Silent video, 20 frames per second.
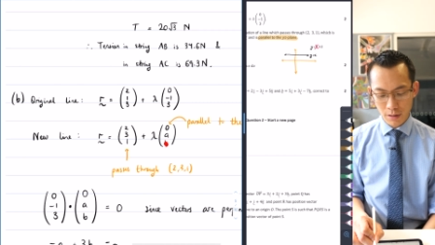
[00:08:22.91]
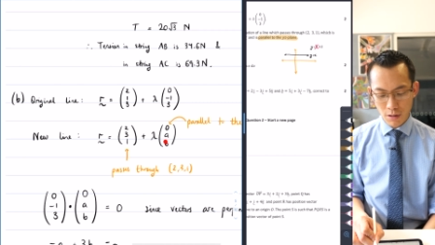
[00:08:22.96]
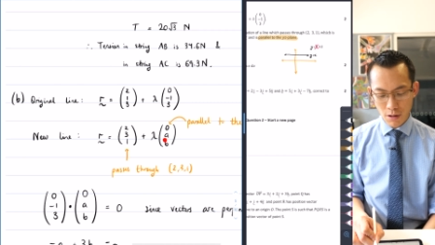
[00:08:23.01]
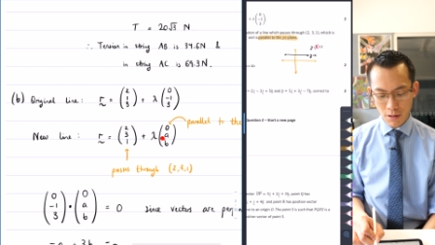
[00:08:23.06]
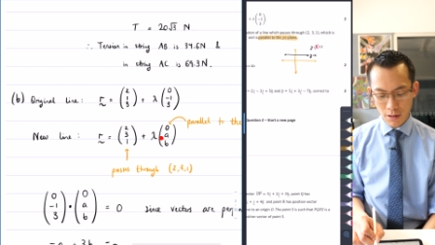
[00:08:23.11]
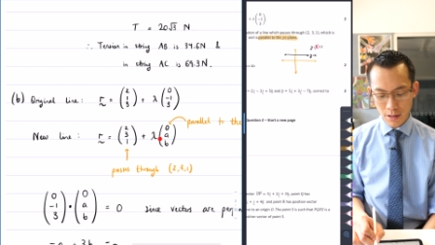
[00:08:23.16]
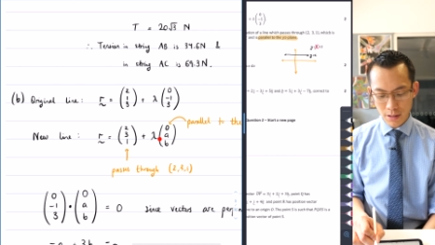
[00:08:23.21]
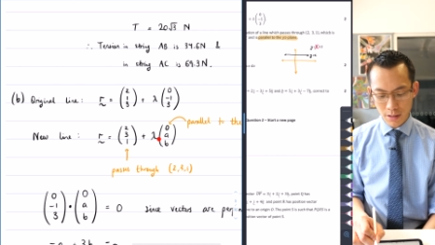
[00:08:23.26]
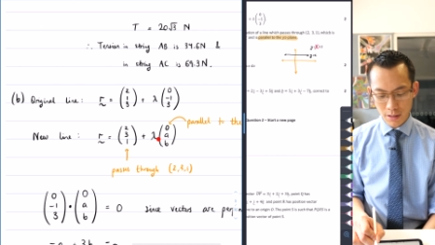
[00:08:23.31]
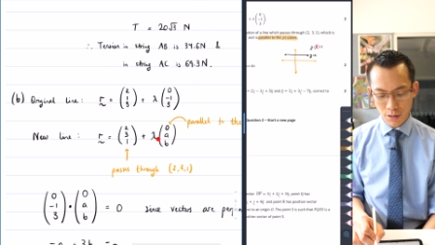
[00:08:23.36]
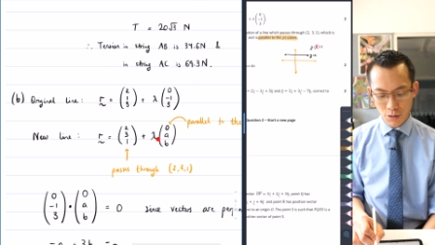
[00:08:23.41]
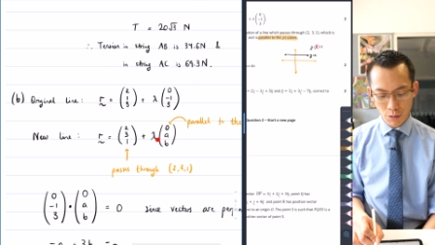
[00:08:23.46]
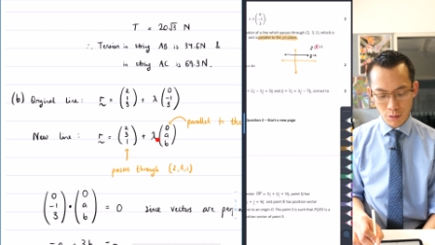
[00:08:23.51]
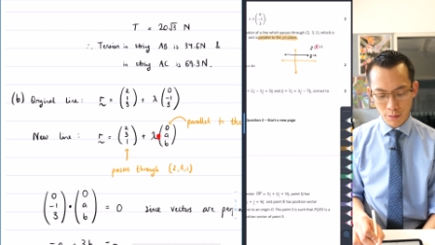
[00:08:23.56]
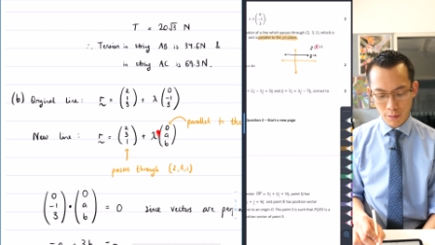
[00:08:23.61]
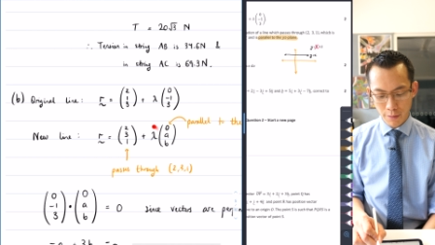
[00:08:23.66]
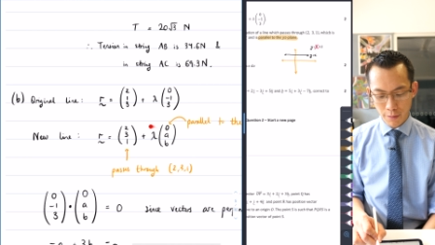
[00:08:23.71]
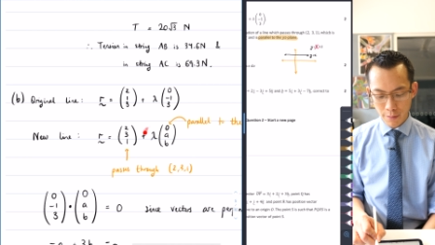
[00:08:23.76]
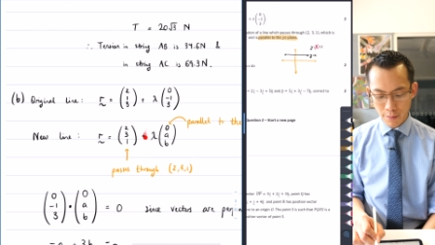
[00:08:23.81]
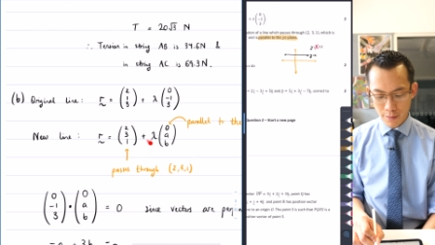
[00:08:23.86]
long as
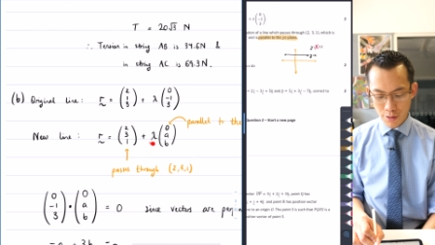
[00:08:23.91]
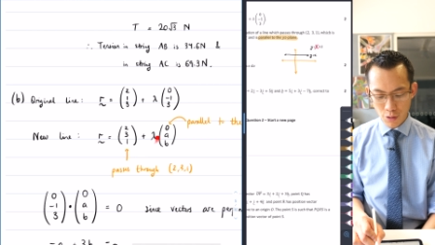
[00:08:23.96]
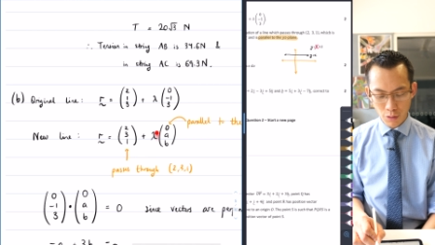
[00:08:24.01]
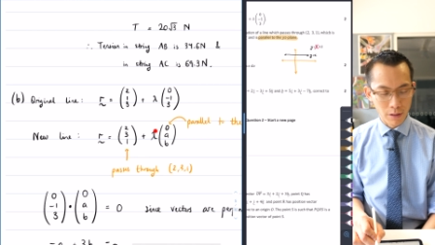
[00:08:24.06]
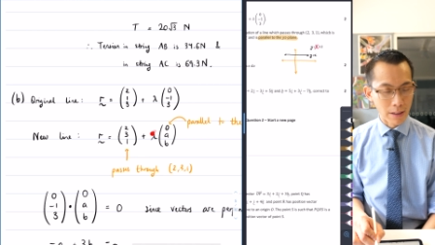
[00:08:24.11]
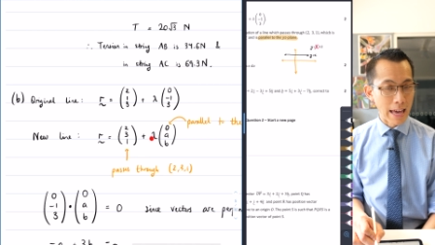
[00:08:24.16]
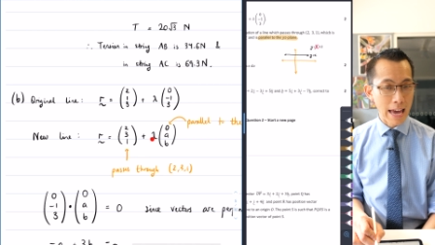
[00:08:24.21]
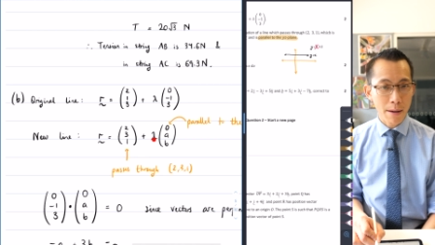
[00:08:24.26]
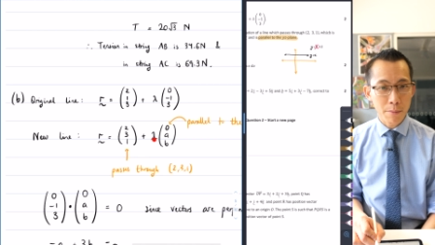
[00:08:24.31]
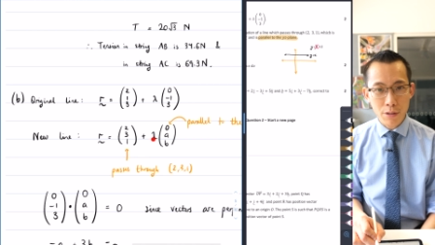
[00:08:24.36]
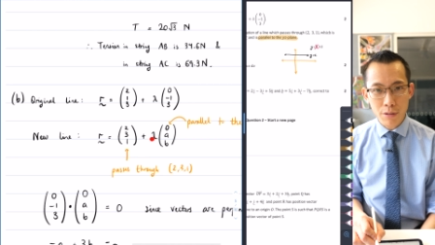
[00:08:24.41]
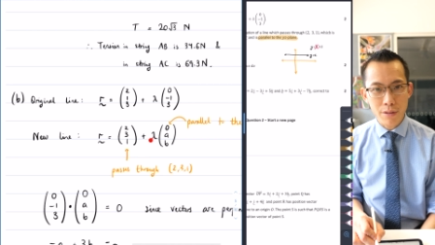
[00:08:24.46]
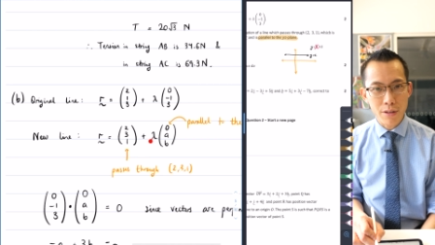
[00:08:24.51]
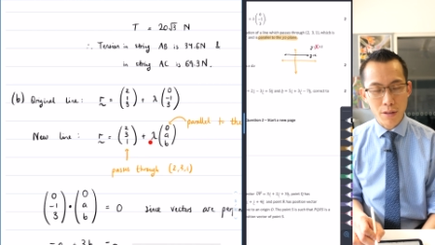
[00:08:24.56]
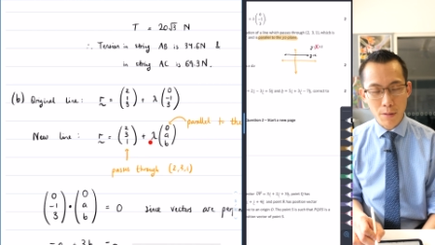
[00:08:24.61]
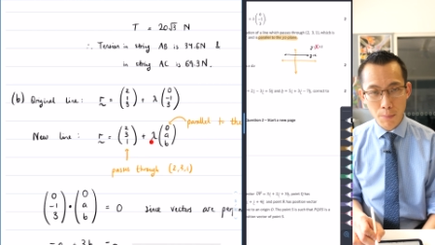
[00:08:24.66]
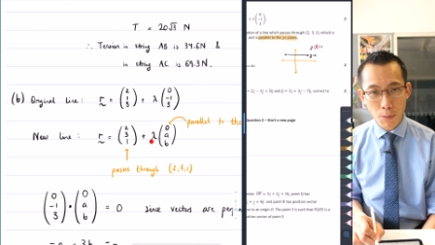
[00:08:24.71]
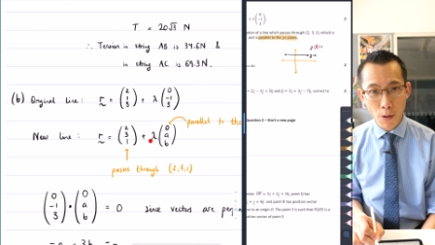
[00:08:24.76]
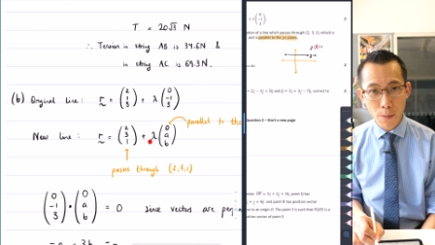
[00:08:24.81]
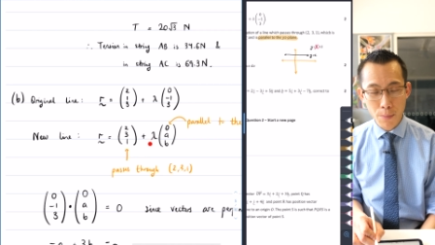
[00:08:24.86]
your, your lambda is
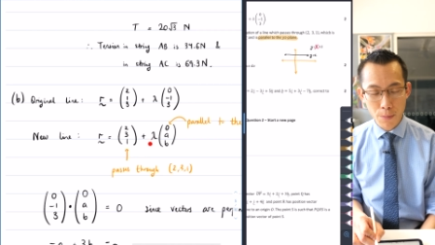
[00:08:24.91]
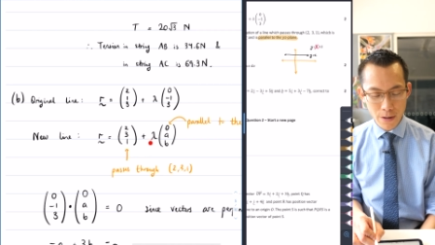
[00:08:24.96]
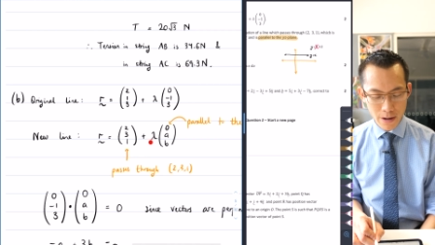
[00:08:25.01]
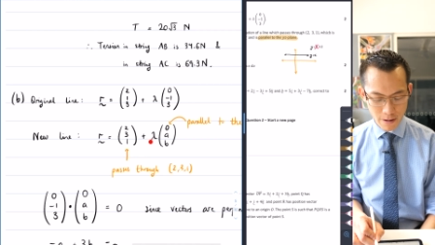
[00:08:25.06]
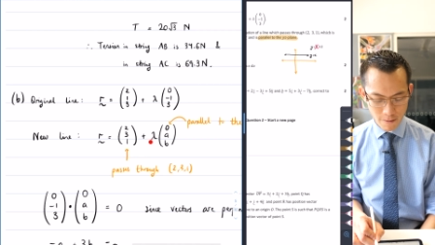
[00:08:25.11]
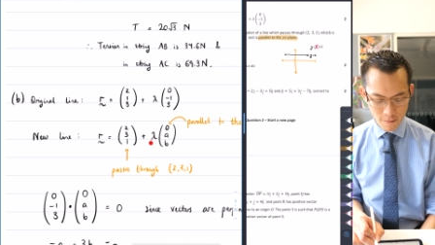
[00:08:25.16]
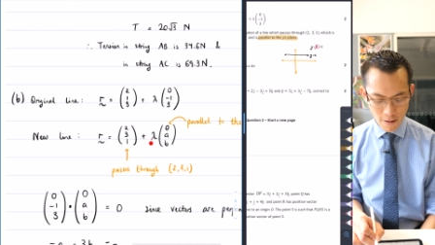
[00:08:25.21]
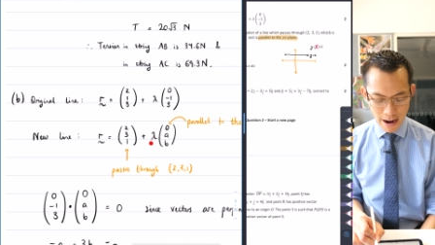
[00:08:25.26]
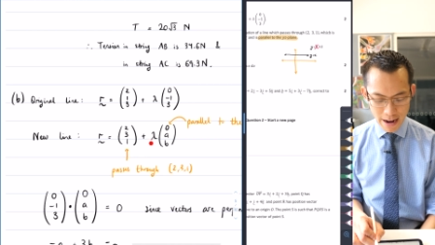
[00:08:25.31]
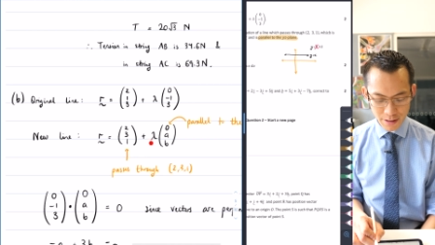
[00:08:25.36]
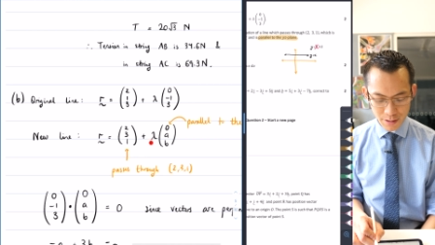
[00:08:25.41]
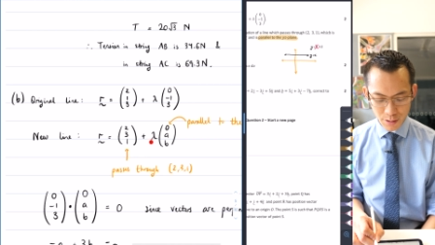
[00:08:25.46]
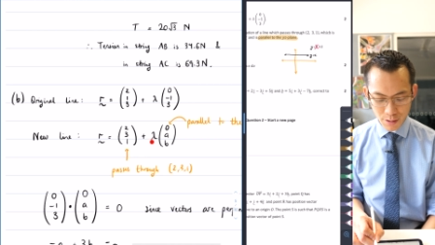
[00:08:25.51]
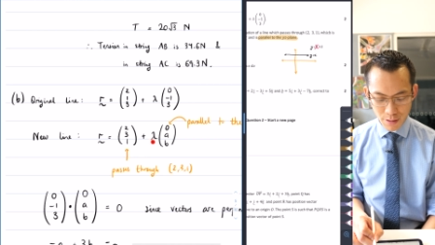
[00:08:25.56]
appropriate, right?